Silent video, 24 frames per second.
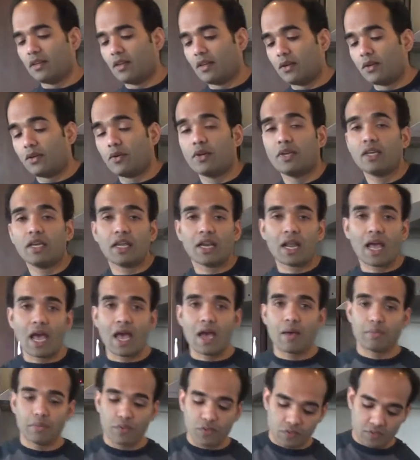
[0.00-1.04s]
Now here I
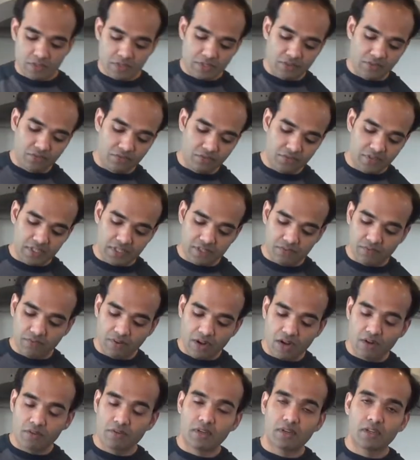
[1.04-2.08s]
am using wheat
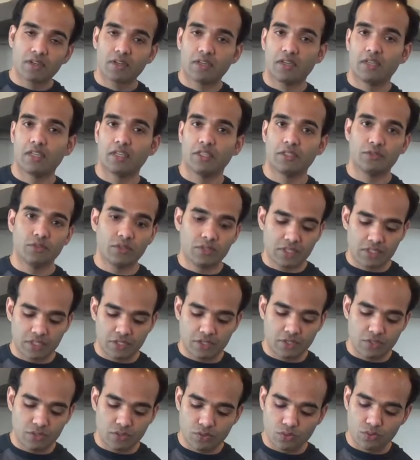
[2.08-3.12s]
flour. You can
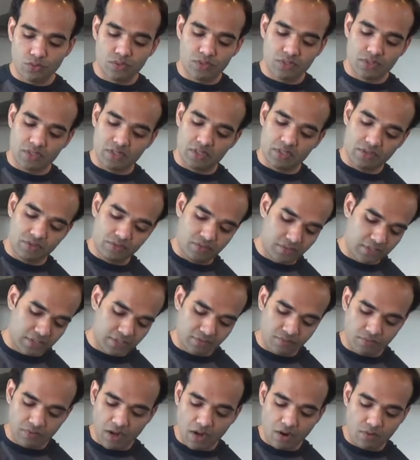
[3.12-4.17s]
use wheat
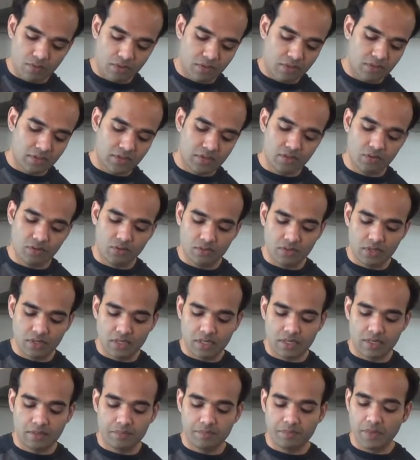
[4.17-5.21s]
flour,
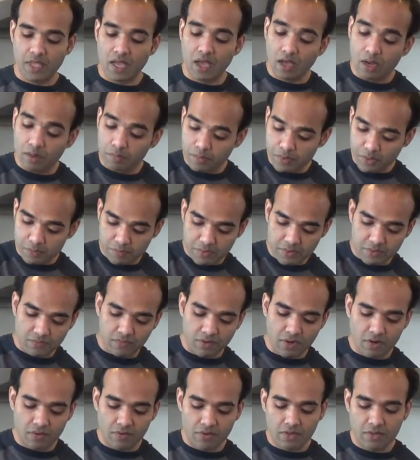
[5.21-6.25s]
all-purpose
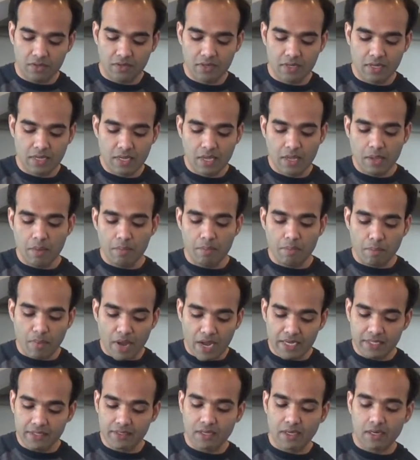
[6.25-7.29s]
flour,
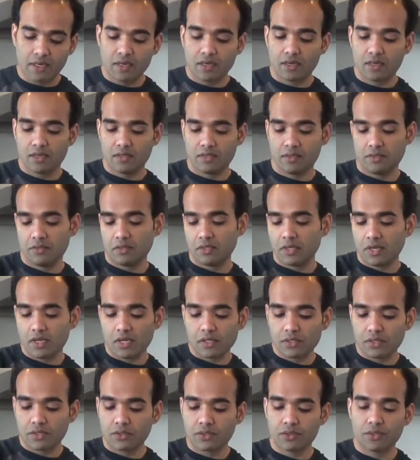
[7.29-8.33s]
maida. You can
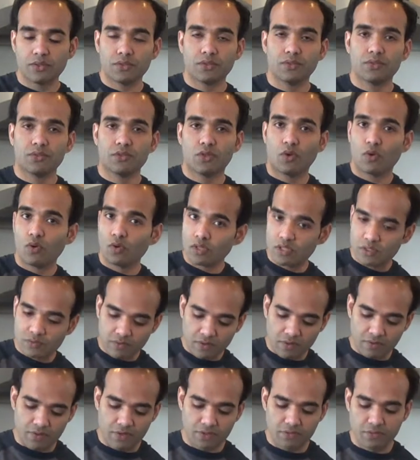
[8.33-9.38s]
also use oats
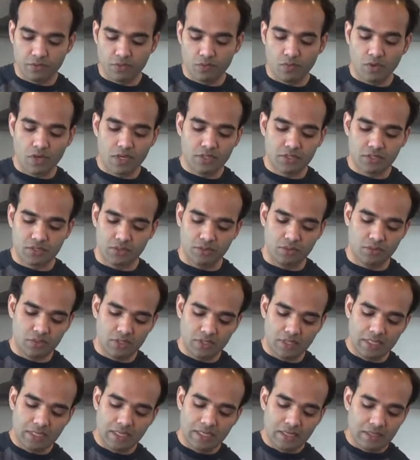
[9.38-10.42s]
flour if you want to.
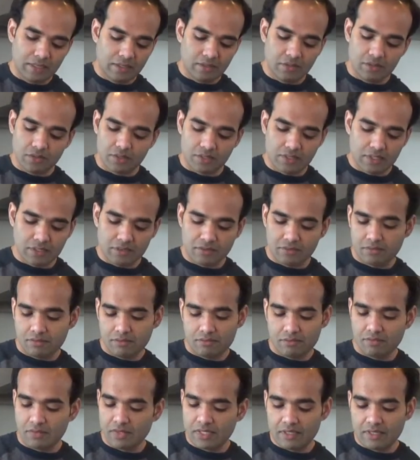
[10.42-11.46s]
You can
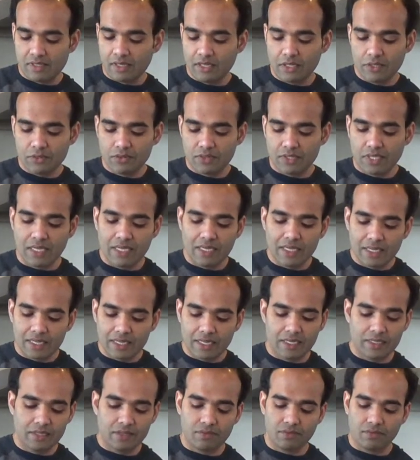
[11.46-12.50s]
literally use any
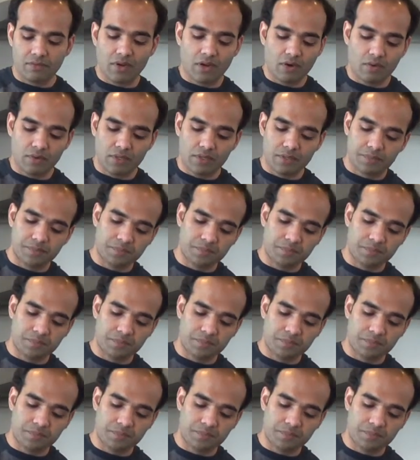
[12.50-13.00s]
kind of flour.